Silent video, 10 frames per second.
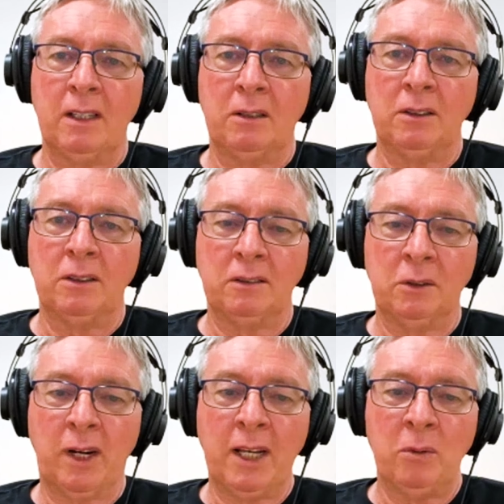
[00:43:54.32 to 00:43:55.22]
Now,
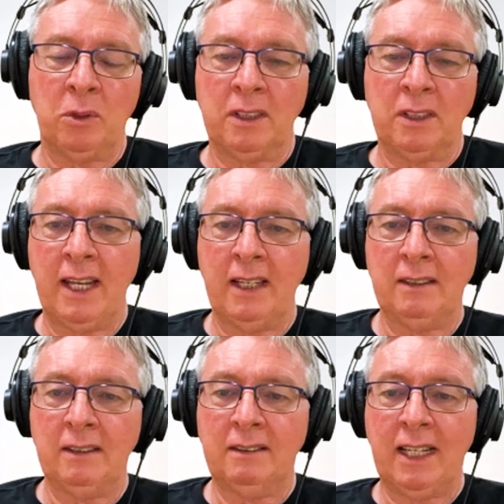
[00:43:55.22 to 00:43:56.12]
grey water
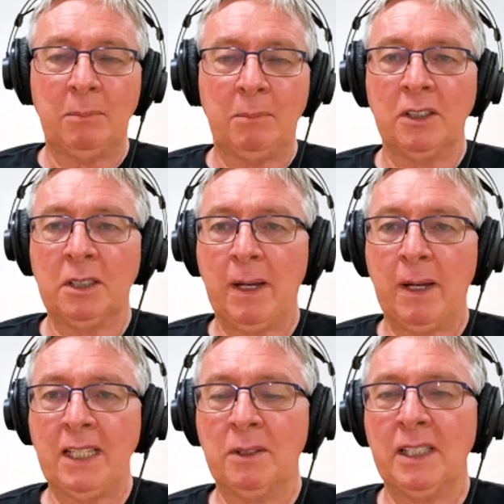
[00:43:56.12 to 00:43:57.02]
tanks take up a lot of
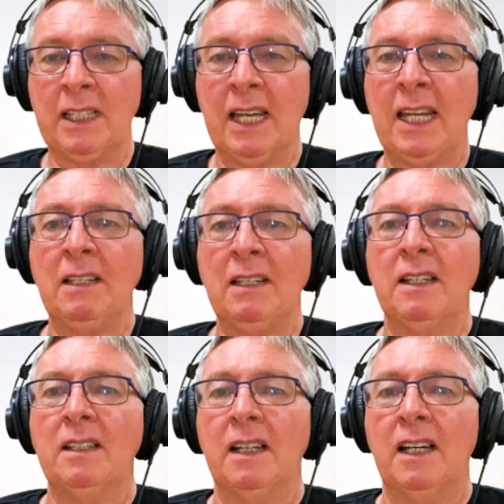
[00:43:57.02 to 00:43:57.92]
space once
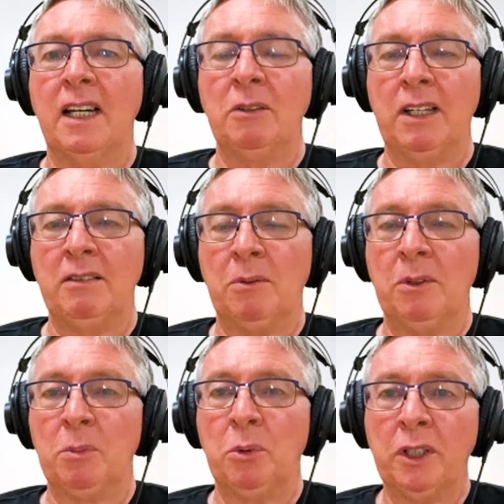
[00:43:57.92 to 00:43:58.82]
again. You've got to have
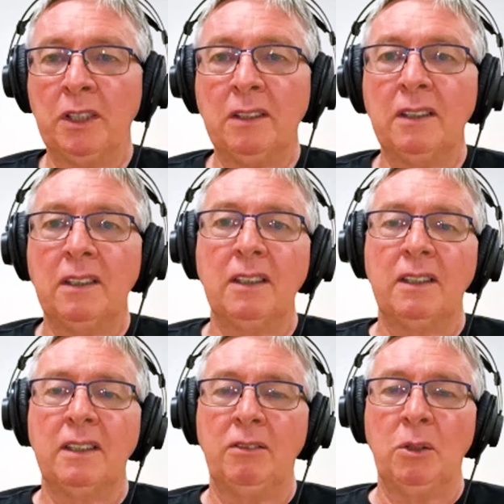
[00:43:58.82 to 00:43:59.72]
somewhere to put it.
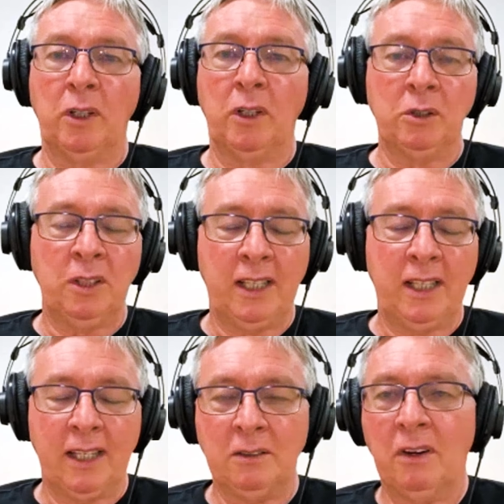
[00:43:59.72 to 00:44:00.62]
If you want to do
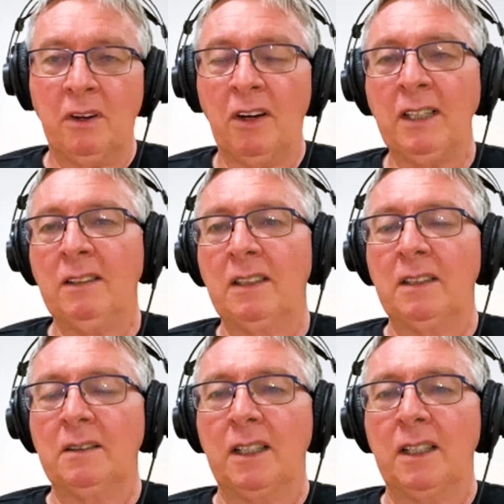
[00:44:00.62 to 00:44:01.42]
that, that's fine.